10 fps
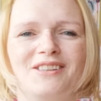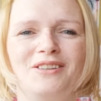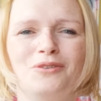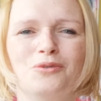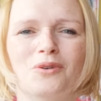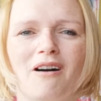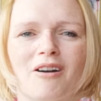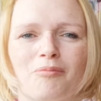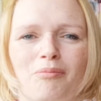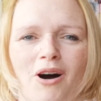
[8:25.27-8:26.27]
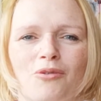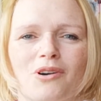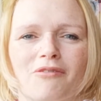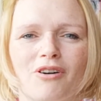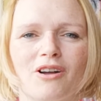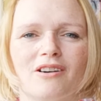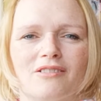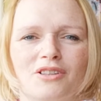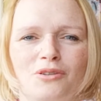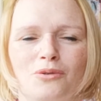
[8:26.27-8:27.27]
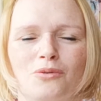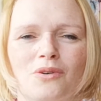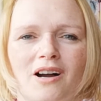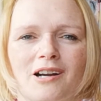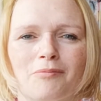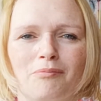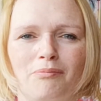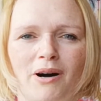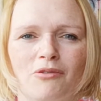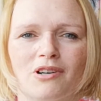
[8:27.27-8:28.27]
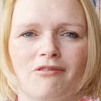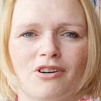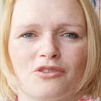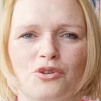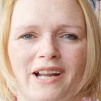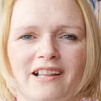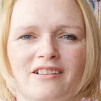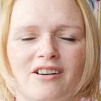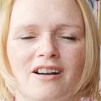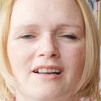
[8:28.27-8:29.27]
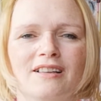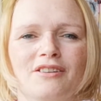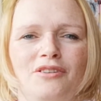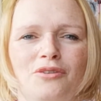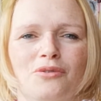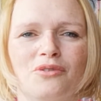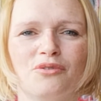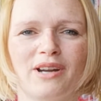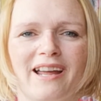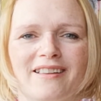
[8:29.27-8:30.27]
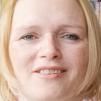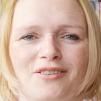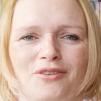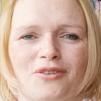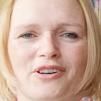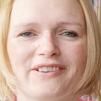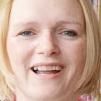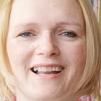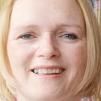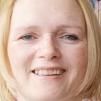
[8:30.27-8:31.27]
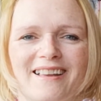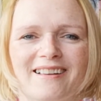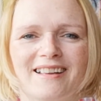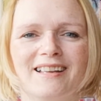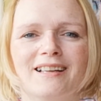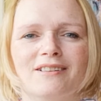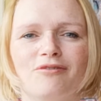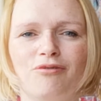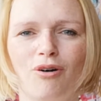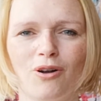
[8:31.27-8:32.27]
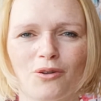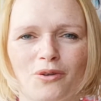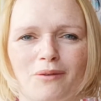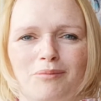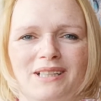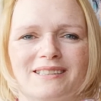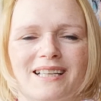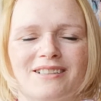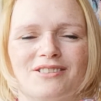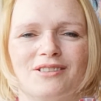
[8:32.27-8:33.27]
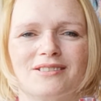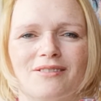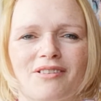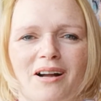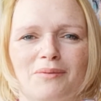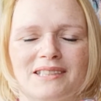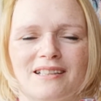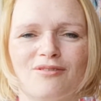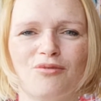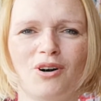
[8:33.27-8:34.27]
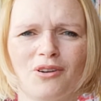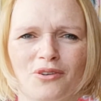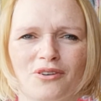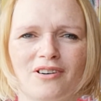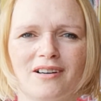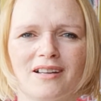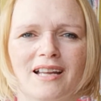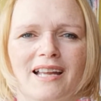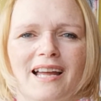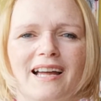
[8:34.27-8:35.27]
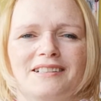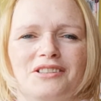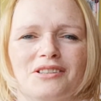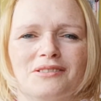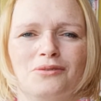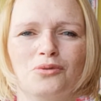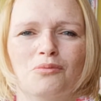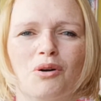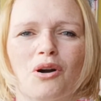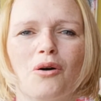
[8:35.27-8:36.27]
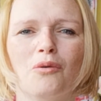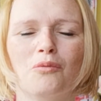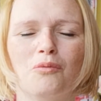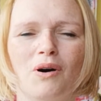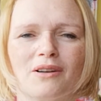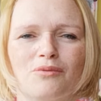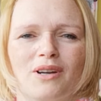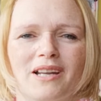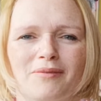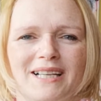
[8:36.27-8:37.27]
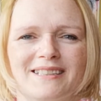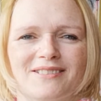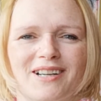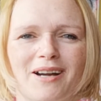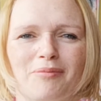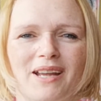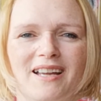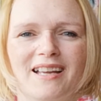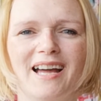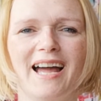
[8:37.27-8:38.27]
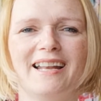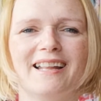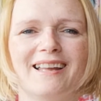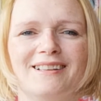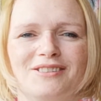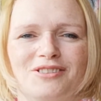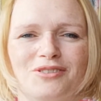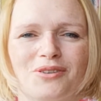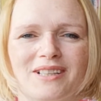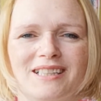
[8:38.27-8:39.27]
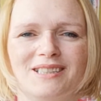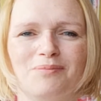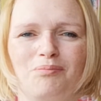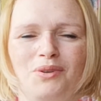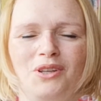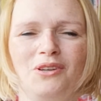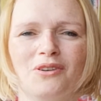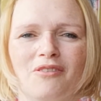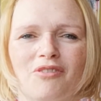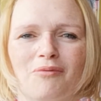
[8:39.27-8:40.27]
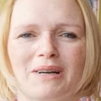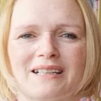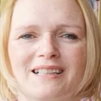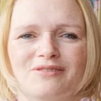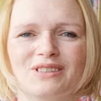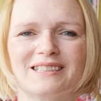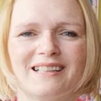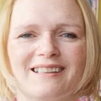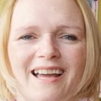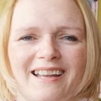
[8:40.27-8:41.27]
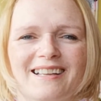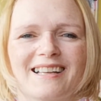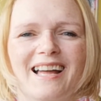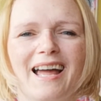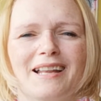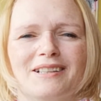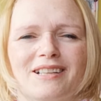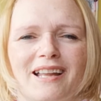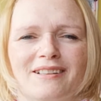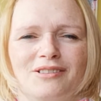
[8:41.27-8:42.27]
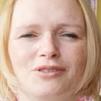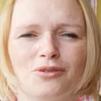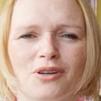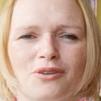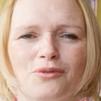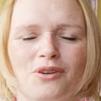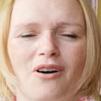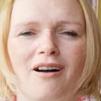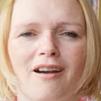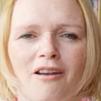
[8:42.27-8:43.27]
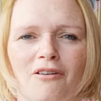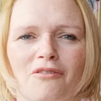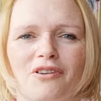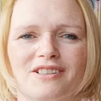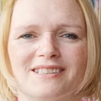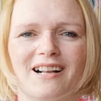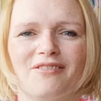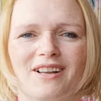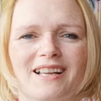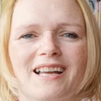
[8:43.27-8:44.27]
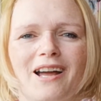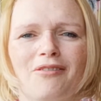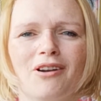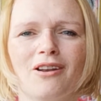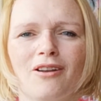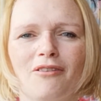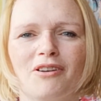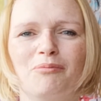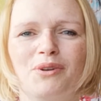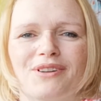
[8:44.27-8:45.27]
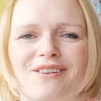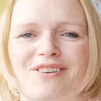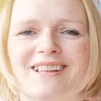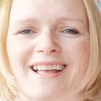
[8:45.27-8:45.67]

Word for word: You are powerful. You are powerful creator. You create your reality. Follow your bliss, as Joseph Campbell said. Follow your heart, and just do more of what really makes you happy. And enjoy this beautiful, magnificent day. And enjoy who you are. Love yourself. Have a lovely, beautiful